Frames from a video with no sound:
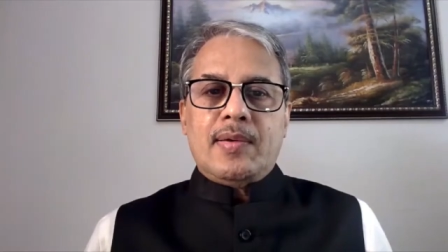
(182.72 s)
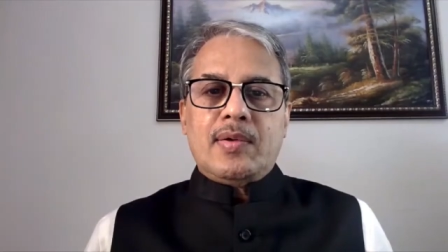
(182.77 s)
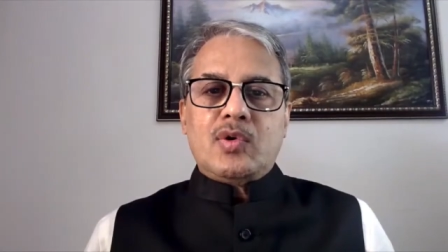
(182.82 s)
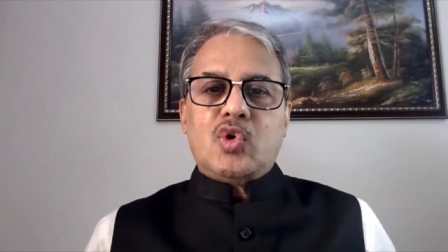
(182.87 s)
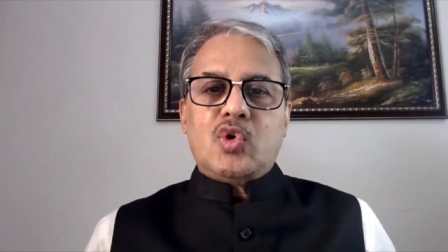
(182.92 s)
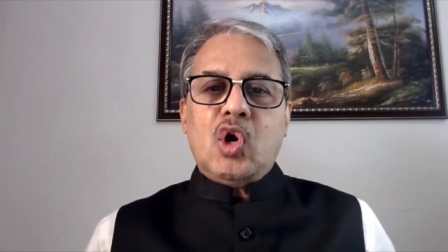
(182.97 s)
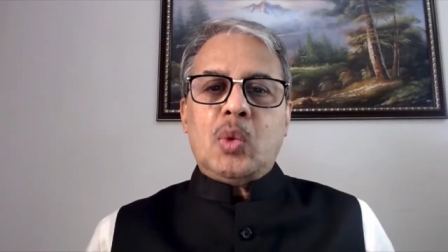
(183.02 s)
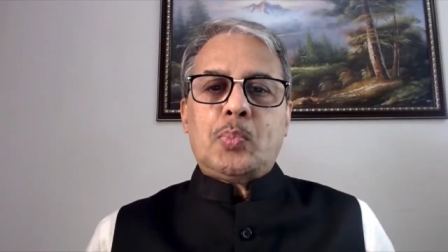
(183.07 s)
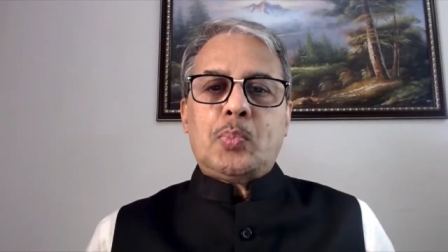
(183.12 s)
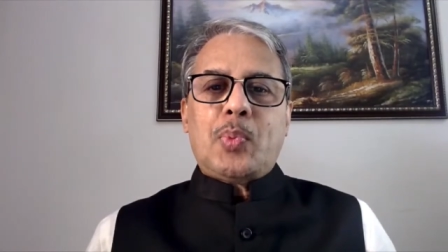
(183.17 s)

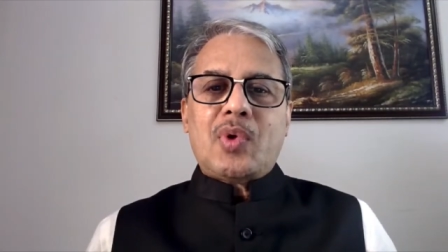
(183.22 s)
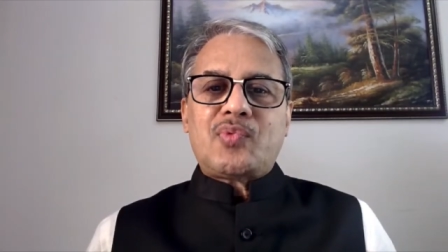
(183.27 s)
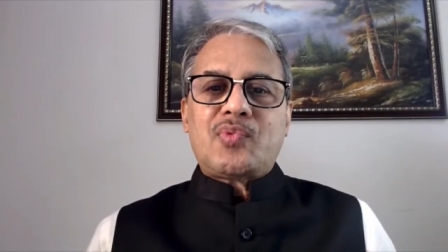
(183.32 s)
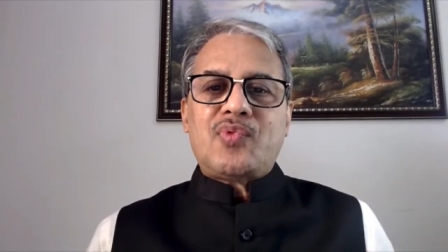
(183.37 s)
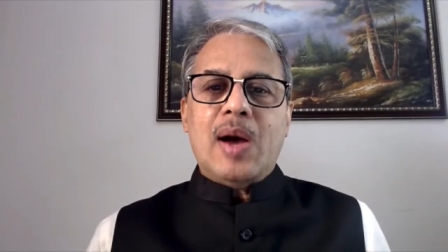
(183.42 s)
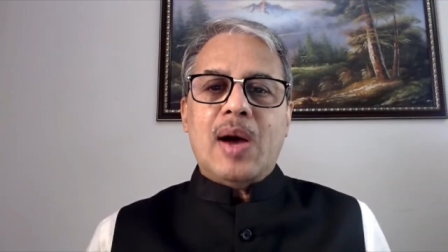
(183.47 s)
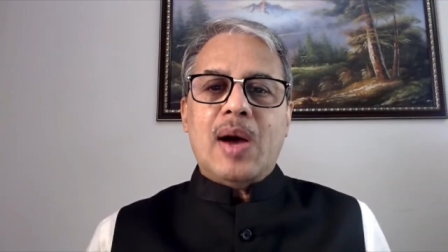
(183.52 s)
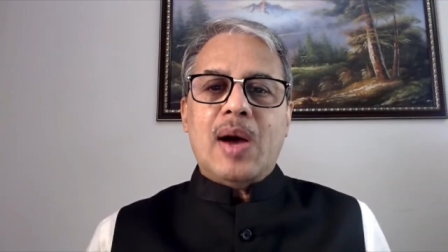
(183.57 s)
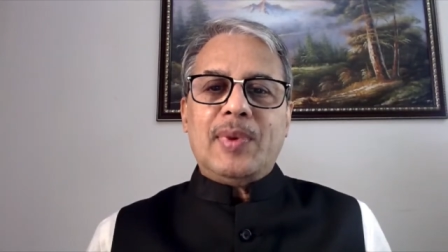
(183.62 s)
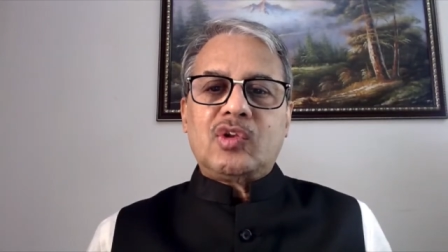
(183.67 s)
Good
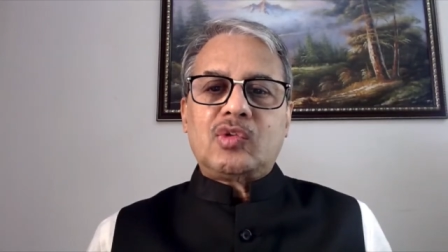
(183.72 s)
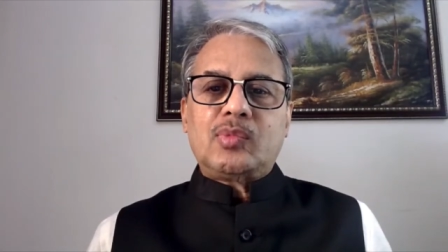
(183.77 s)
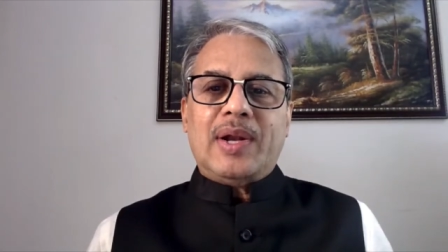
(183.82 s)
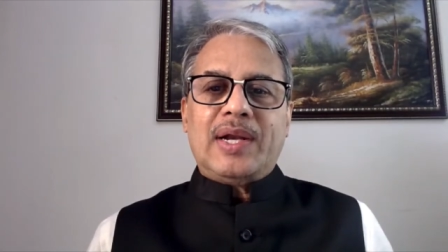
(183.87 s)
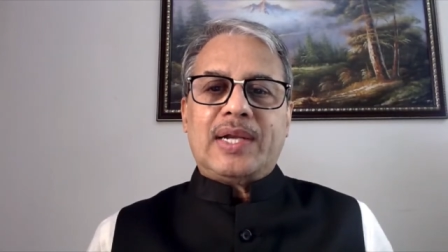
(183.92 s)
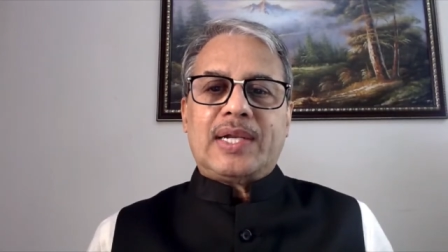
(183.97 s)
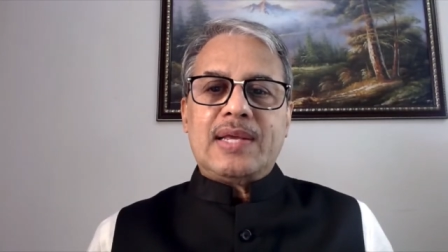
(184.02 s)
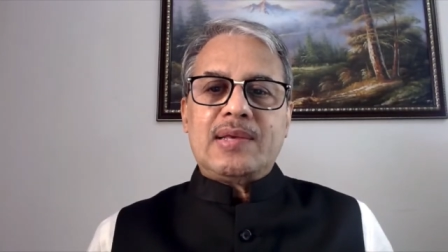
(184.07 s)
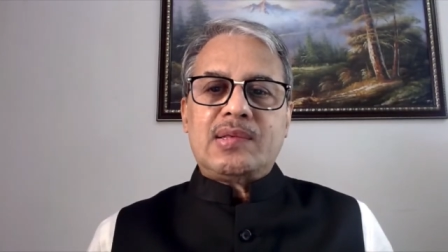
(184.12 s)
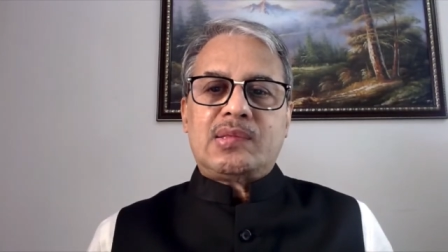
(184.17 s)
performance
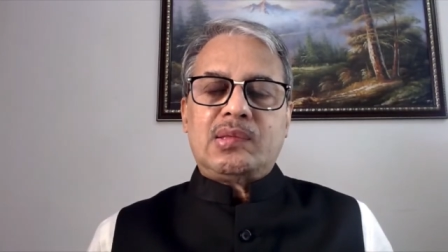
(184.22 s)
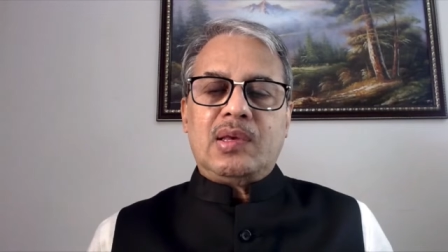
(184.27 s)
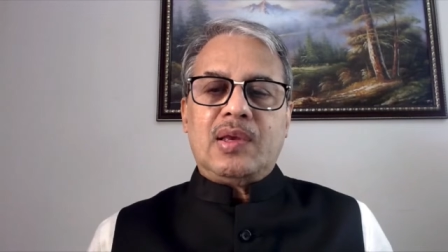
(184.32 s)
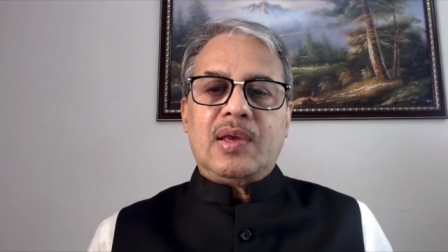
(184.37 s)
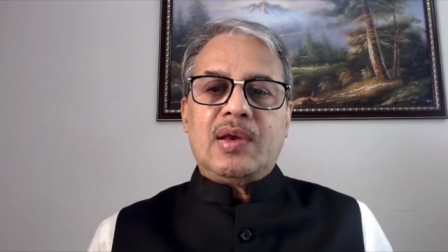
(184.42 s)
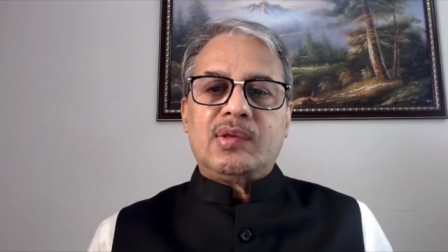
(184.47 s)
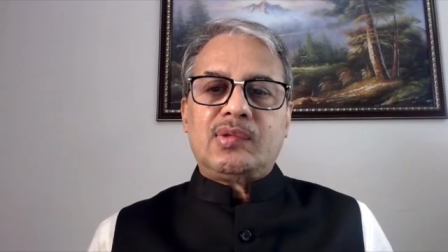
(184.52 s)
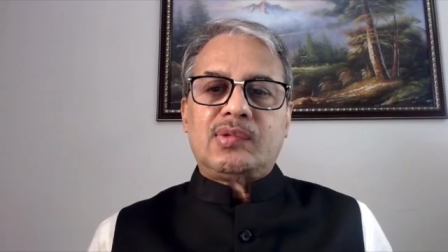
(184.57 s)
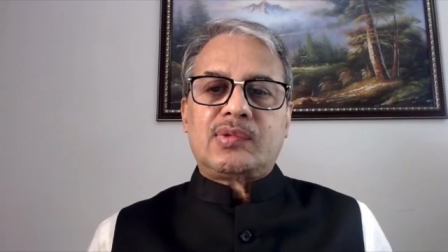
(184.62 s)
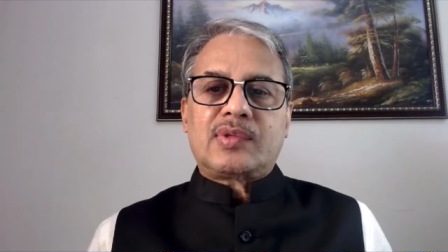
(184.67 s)
by
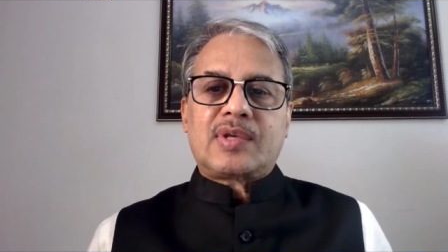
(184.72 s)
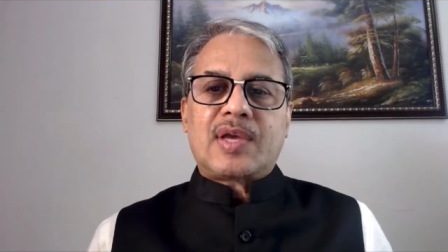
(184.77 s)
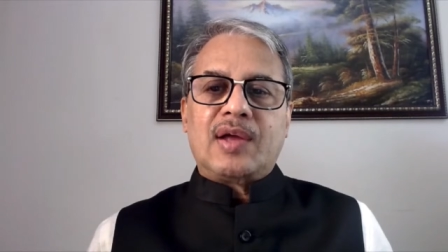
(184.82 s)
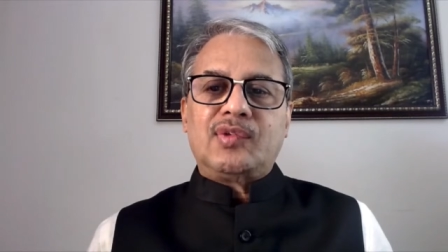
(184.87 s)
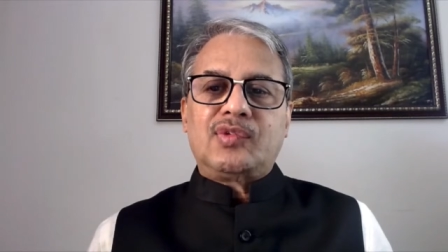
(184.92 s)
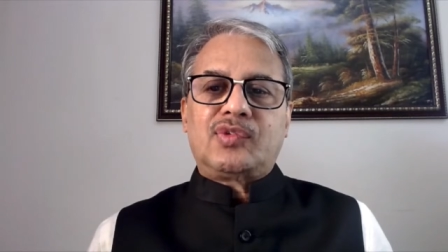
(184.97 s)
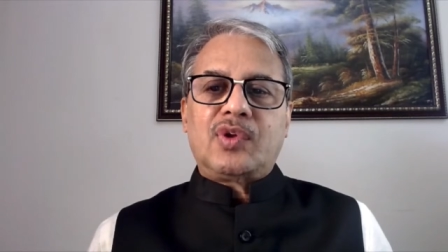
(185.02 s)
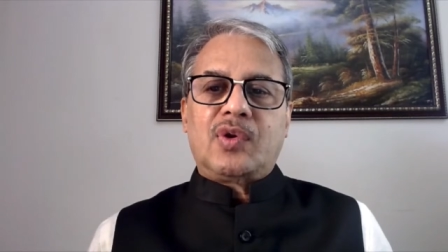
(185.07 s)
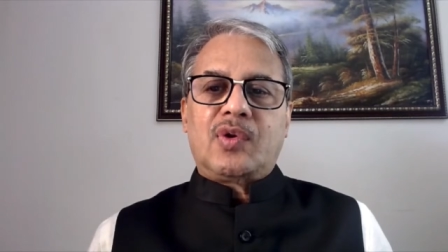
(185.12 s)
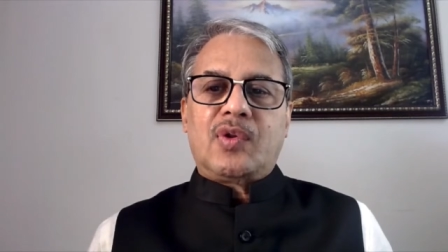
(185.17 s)
TCS
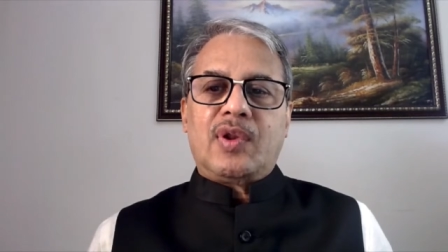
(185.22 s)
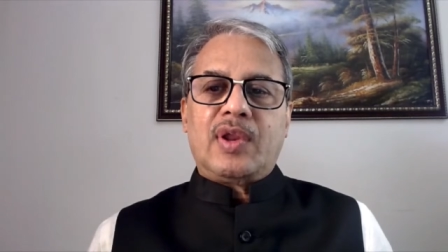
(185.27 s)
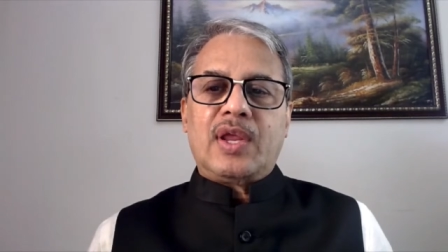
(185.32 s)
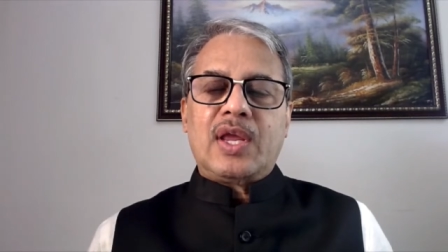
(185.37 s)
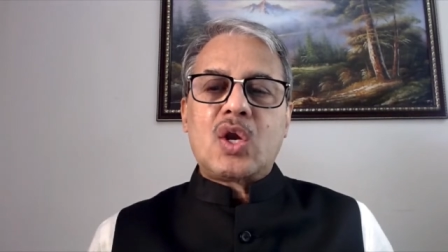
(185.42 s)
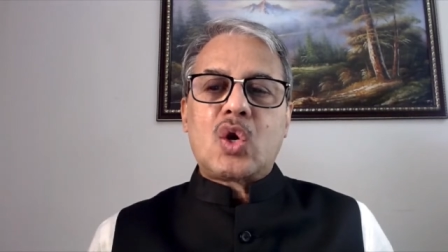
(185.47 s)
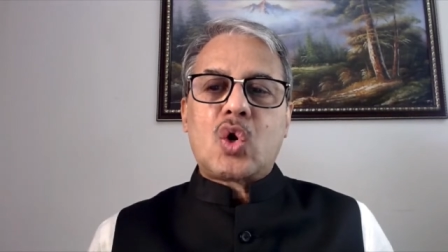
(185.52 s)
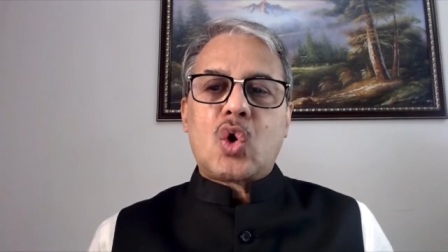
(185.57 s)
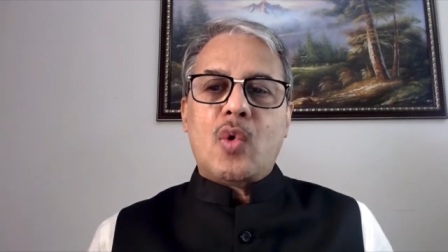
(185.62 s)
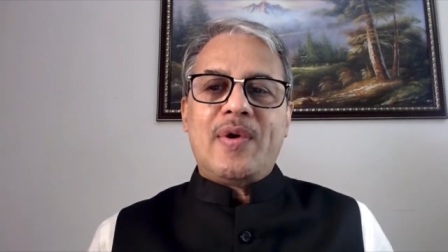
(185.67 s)

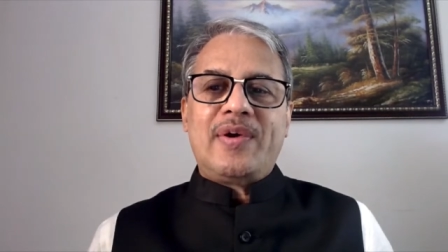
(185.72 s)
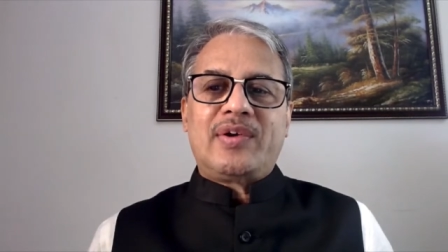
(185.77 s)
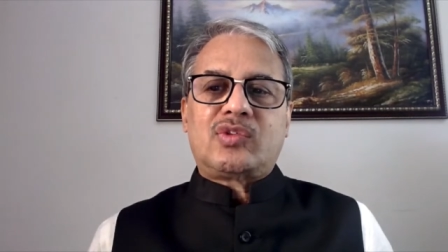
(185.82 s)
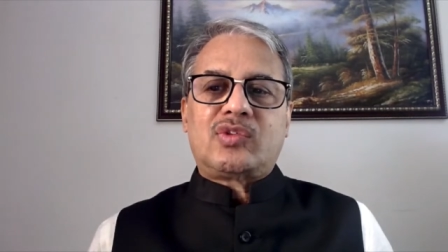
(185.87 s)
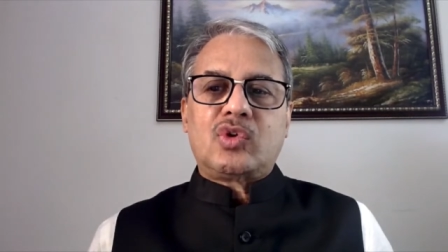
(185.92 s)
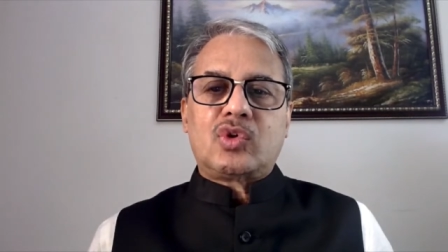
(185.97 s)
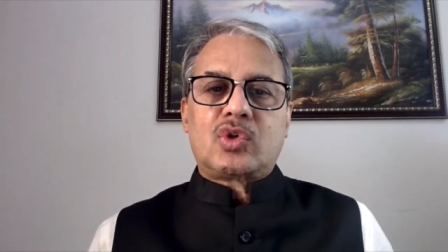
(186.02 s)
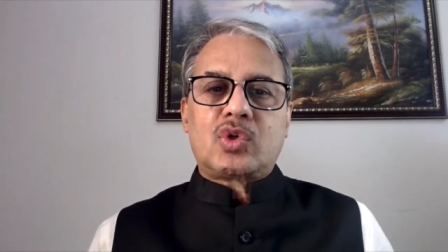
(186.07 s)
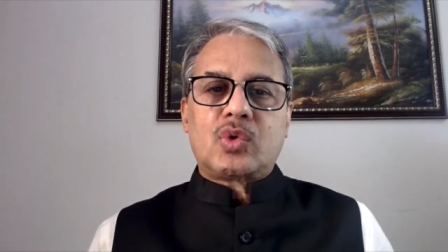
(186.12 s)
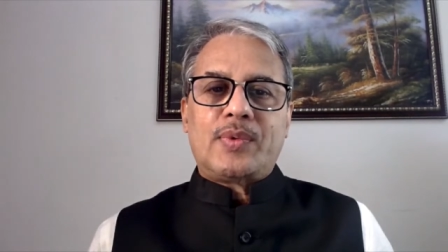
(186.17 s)
considering COVID
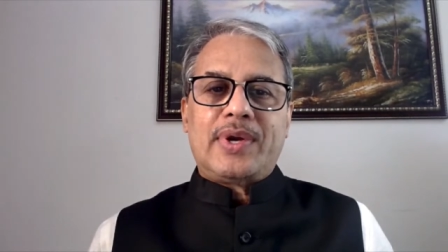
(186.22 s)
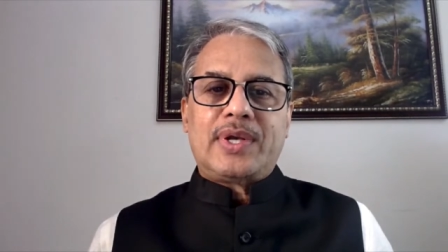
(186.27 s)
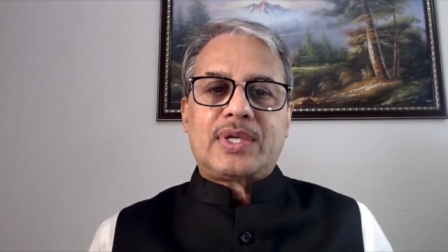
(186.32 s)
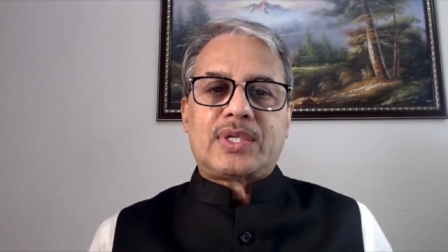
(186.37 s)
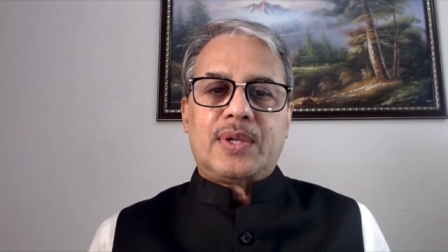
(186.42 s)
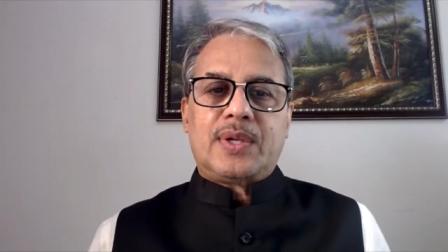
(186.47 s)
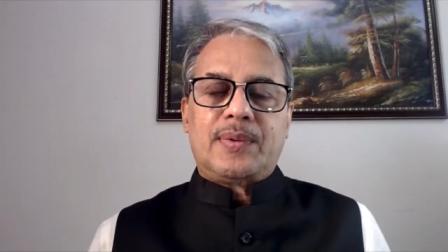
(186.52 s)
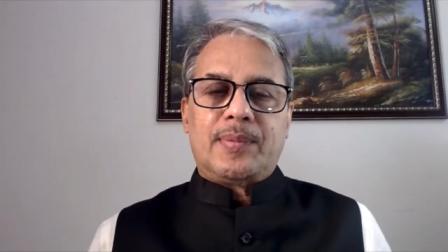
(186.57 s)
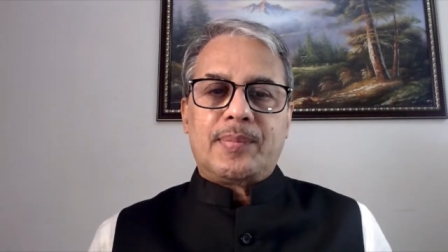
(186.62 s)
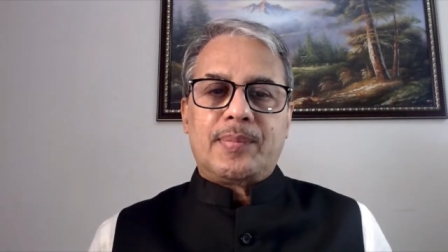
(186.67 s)

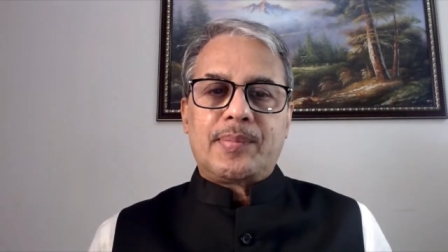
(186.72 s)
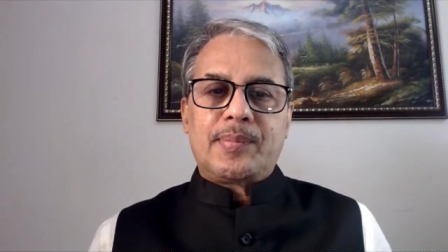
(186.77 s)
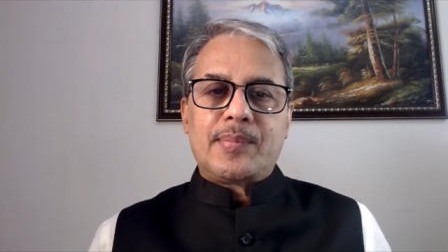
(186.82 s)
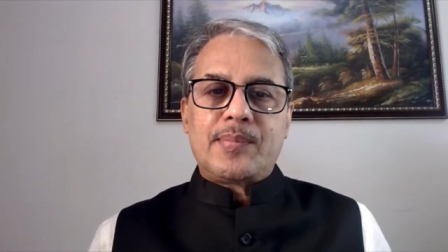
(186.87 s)
situation.